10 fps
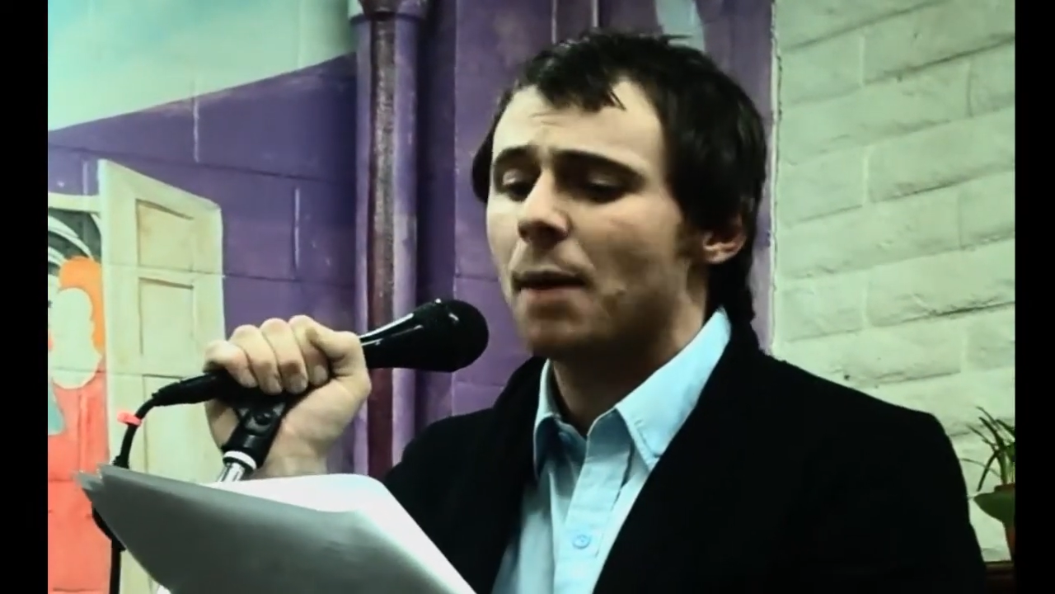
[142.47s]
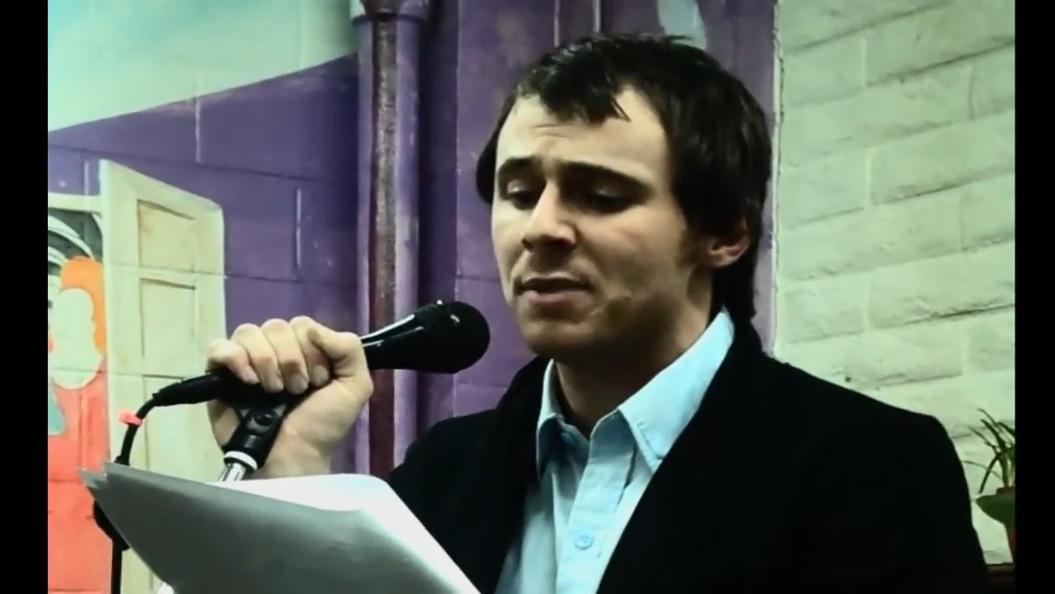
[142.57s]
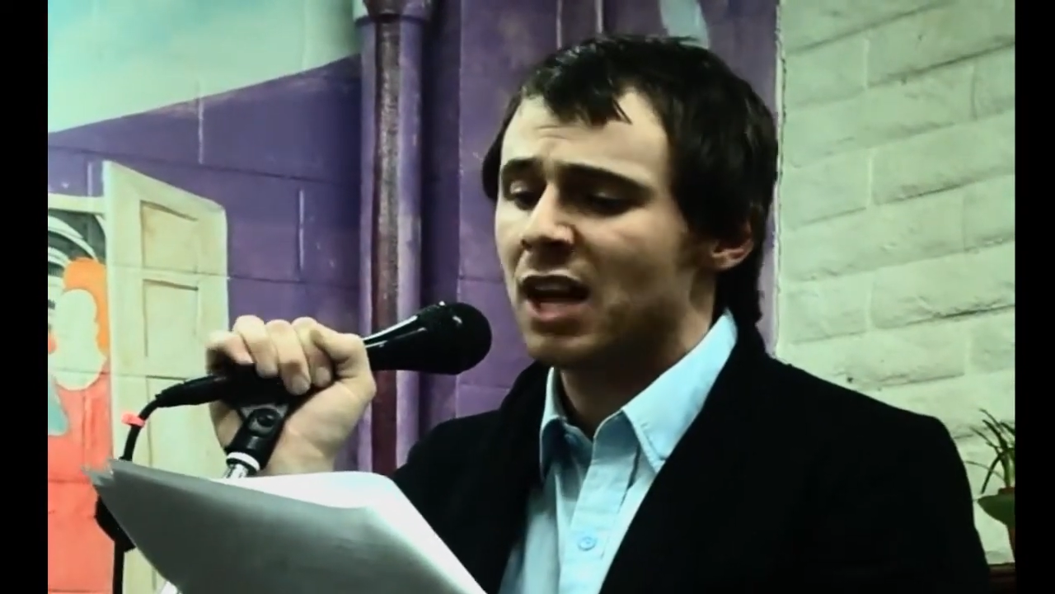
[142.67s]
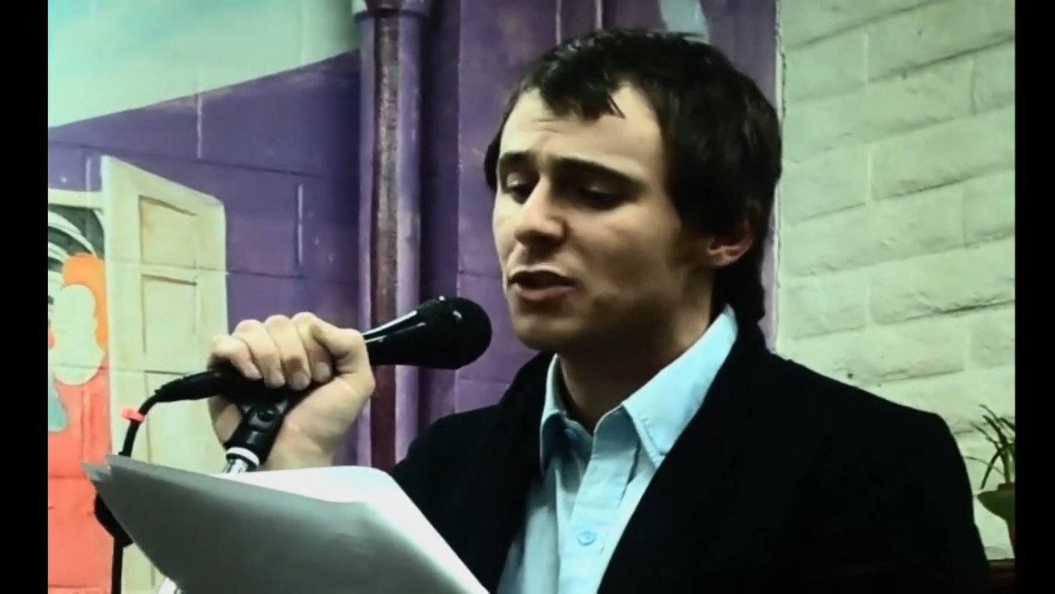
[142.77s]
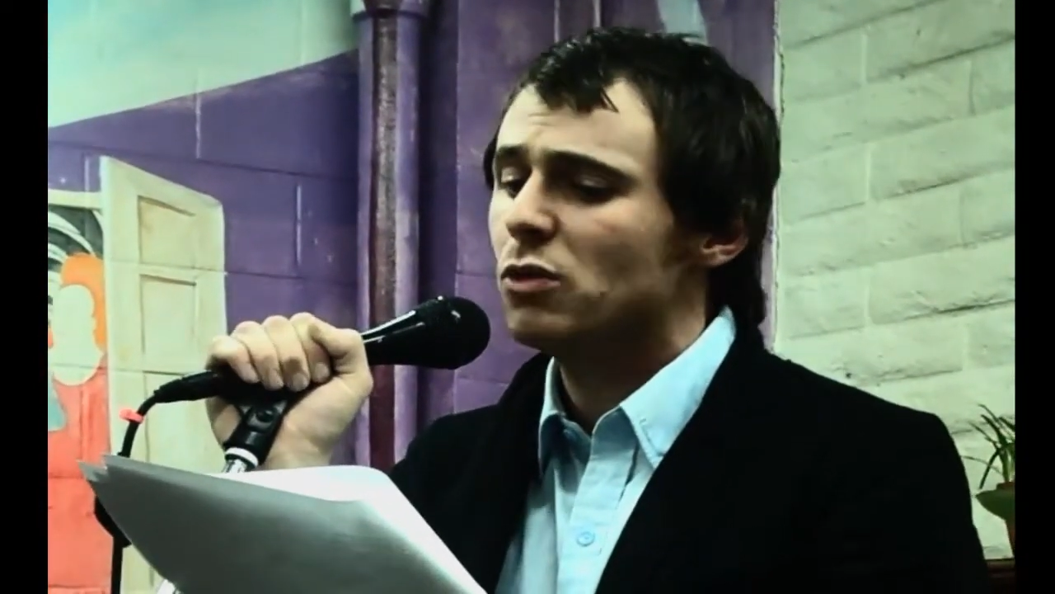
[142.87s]

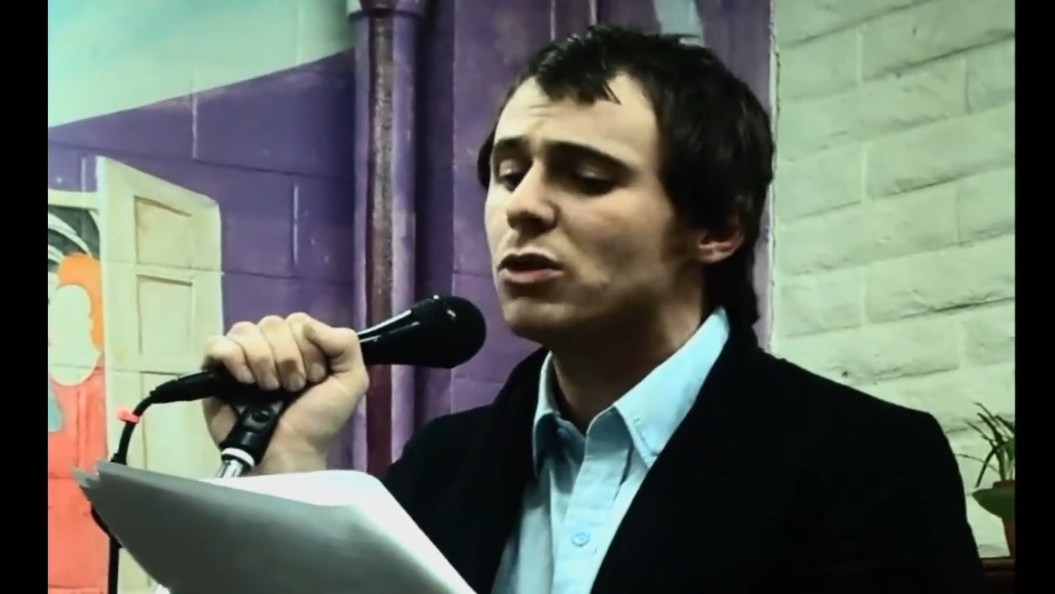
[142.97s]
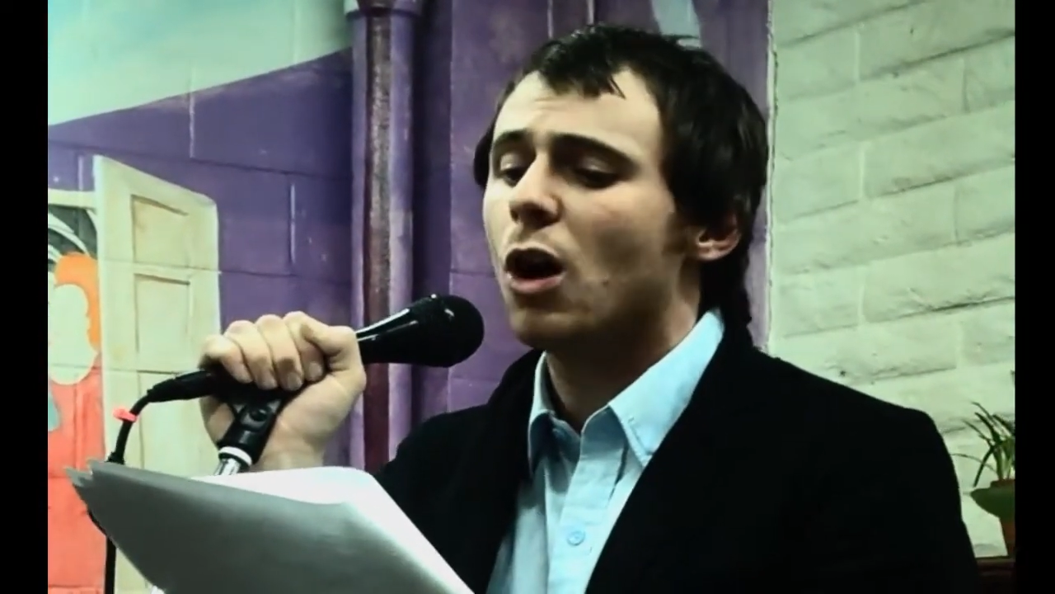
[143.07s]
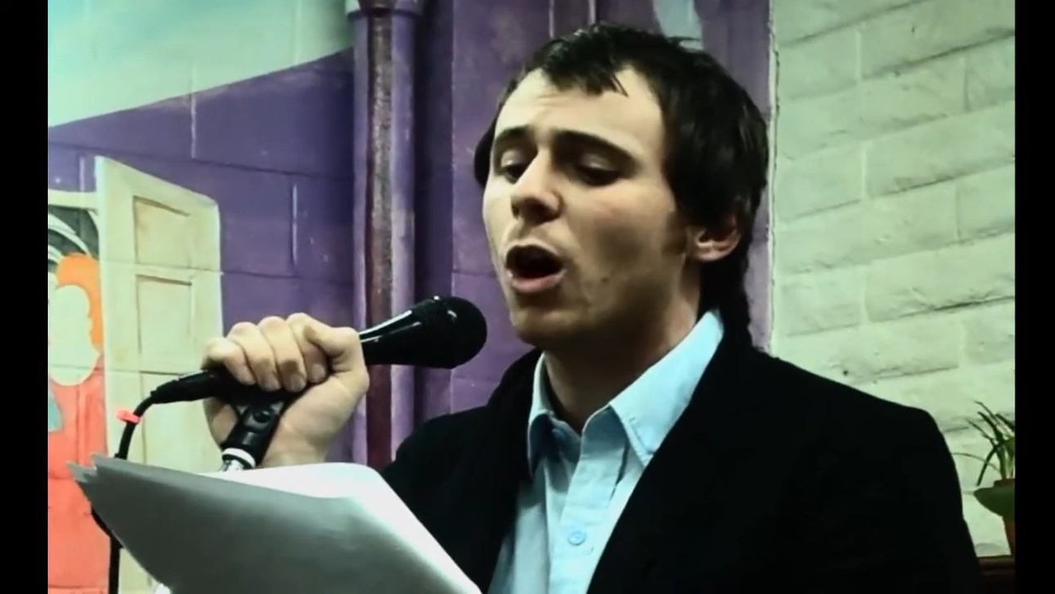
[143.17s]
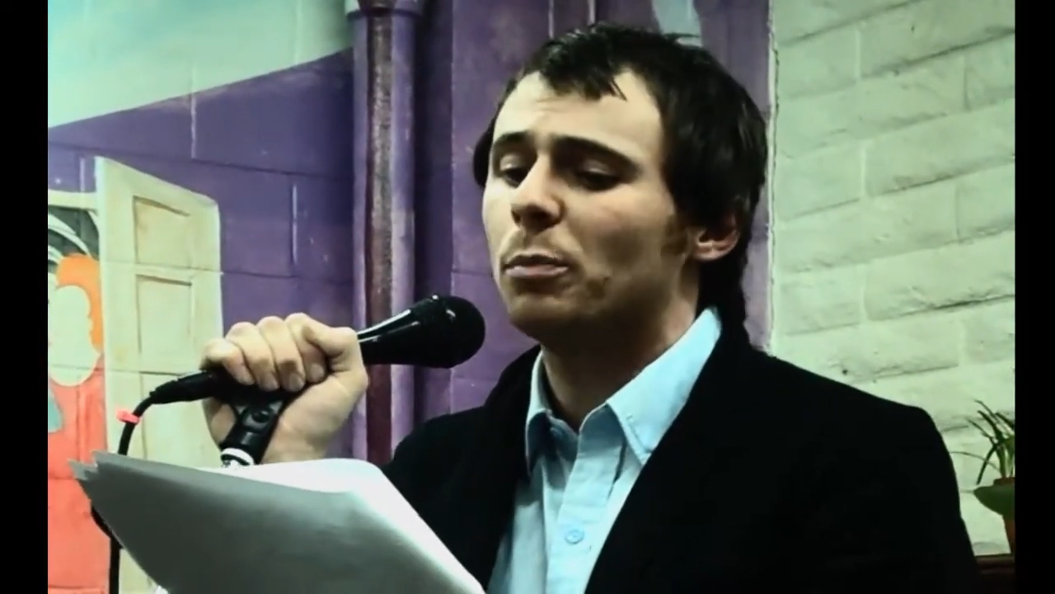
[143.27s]
not too tall,